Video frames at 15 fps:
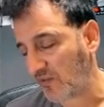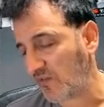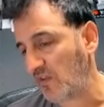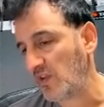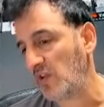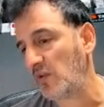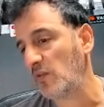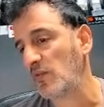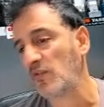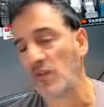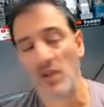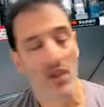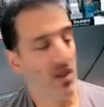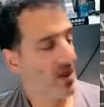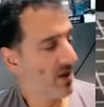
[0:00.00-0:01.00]
lots of videos
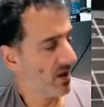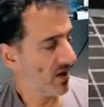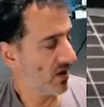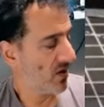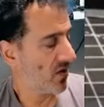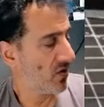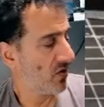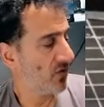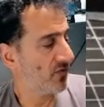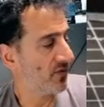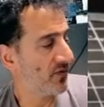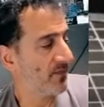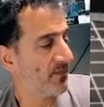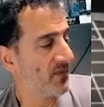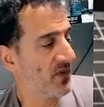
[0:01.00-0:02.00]

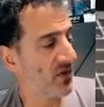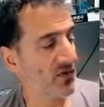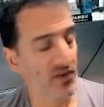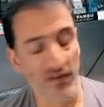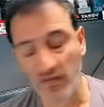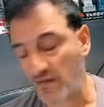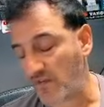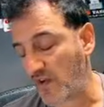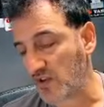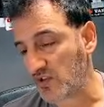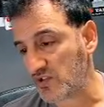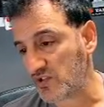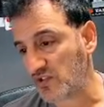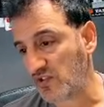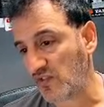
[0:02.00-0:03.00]
on on different
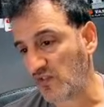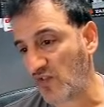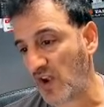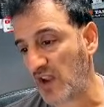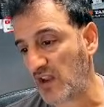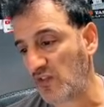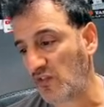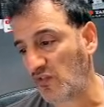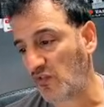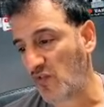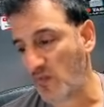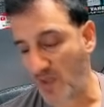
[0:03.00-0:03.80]
functions of this radio just